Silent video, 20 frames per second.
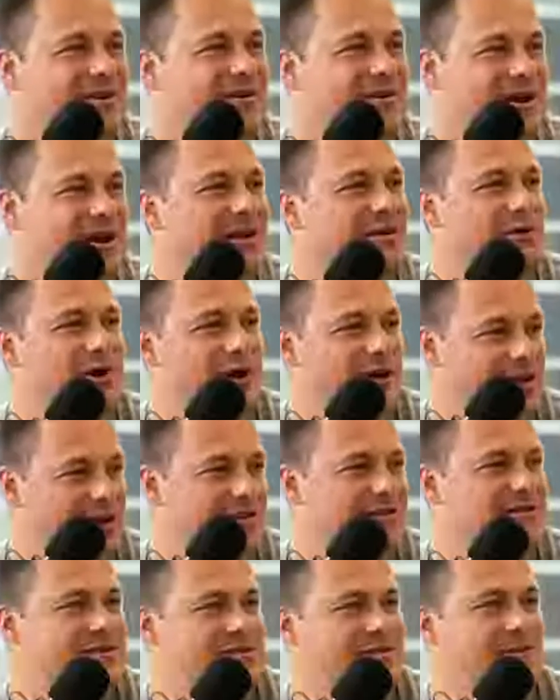So anyway,
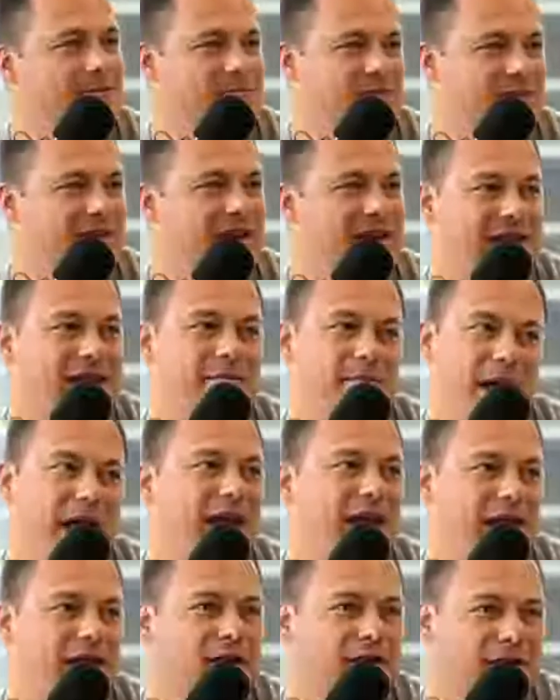and he
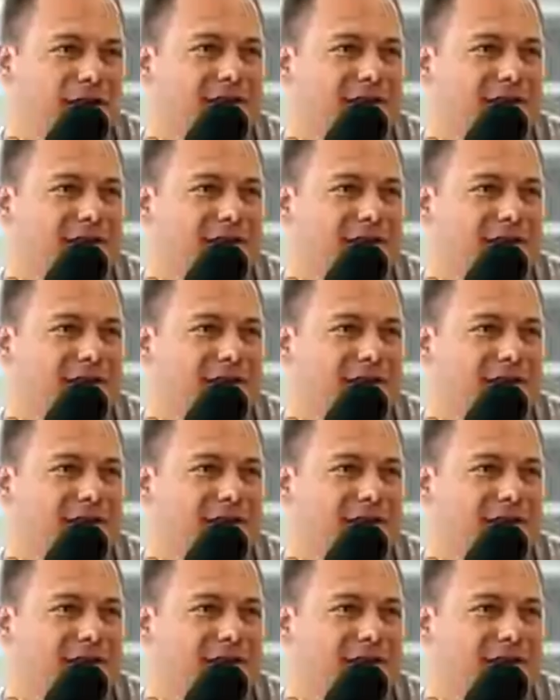meant it.